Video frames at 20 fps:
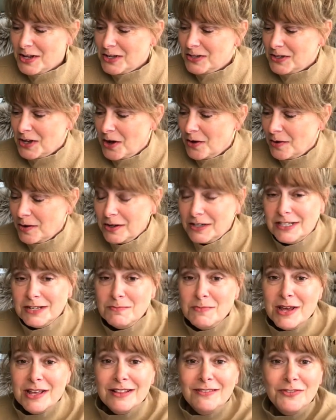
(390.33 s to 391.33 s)
So it's a
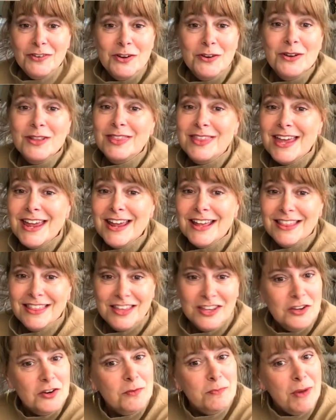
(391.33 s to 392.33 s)
myth for you to think
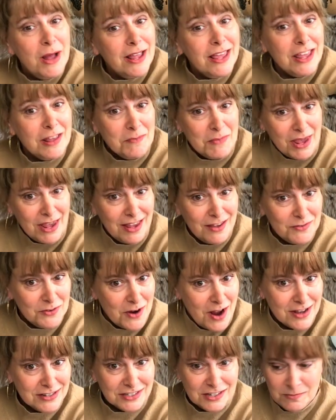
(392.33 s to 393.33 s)
that you're bugging me if
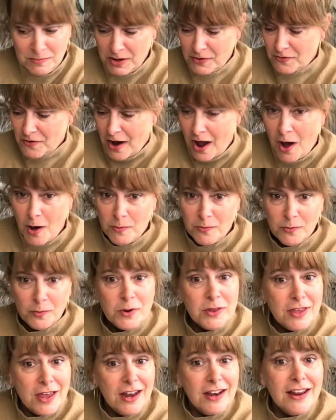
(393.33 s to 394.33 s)
you're asking me for help
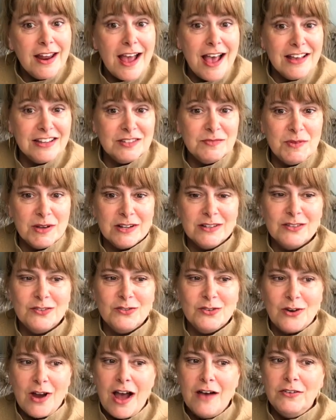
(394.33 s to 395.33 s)
with any aspects of
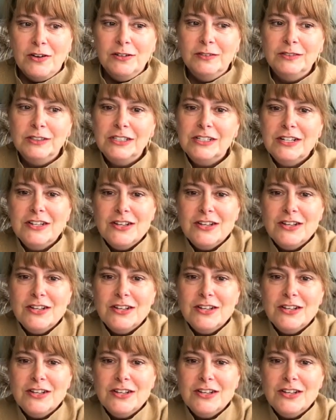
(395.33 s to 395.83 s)
travel.